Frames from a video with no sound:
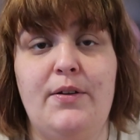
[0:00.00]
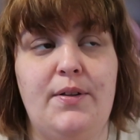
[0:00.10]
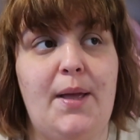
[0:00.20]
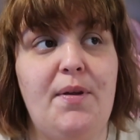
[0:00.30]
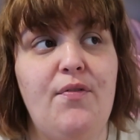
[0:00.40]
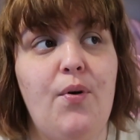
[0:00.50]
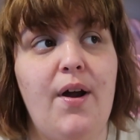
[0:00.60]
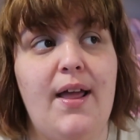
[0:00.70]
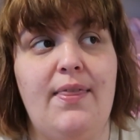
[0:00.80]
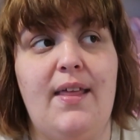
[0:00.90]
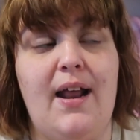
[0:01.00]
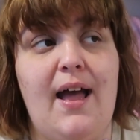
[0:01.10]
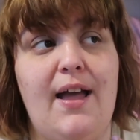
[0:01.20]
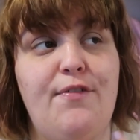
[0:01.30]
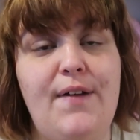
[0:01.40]
doing that before, and then
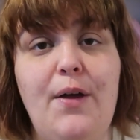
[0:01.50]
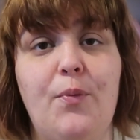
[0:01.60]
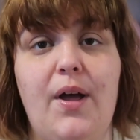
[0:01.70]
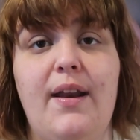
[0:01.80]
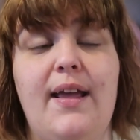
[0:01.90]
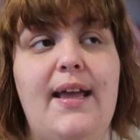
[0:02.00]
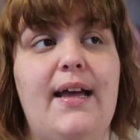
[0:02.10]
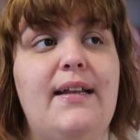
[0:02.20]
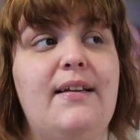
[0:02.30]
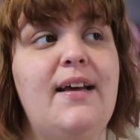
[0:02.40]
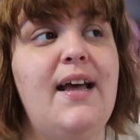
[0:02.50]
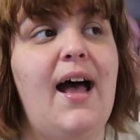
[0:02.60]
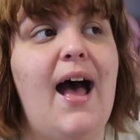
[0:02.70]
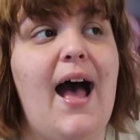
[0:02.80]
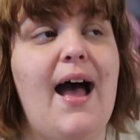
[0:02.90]
I found one, and
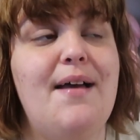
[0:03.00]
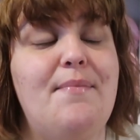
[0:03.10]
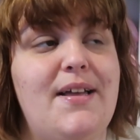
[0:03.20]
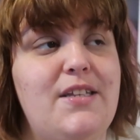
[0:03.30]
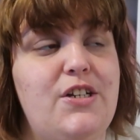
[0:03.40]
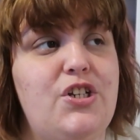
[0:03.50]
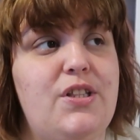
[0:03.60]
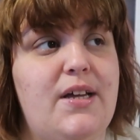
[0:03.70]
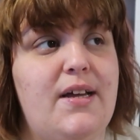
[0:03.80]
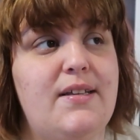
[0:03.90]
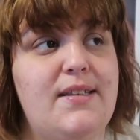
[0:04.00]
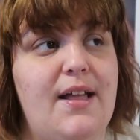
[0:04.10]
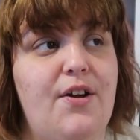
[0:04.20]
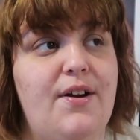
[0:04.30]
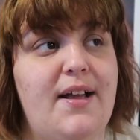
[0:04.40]
I messaged the
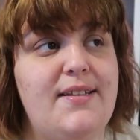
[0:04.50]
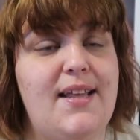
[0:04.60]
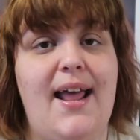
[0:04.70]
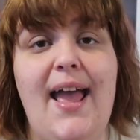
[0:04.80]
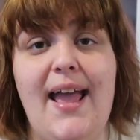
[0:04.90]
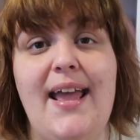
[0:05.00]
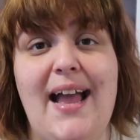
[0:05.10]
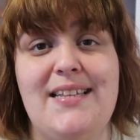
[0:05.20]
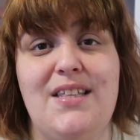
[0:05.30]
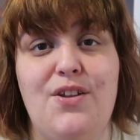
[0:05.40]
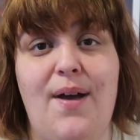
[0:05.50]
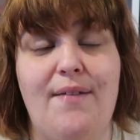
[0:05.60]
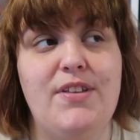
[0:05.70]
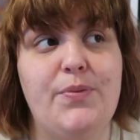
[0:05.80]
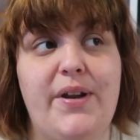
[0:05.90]
seller and I said, hey, I see that you
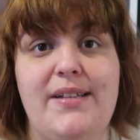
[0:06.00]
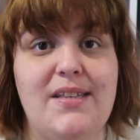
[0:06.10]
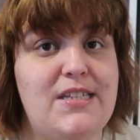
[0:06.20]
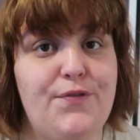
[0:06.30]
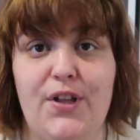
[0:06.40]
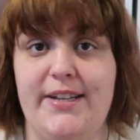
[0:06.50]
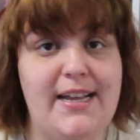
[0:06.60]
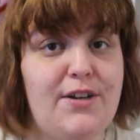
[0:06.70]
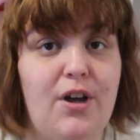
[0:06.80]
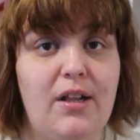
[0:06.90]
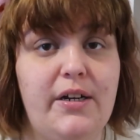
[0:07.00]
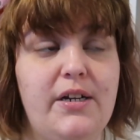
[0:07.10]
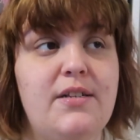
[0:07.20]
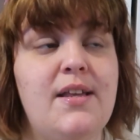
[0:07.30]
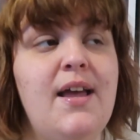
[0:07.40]
have this one, it's listed for like
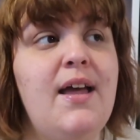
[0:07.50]
$10.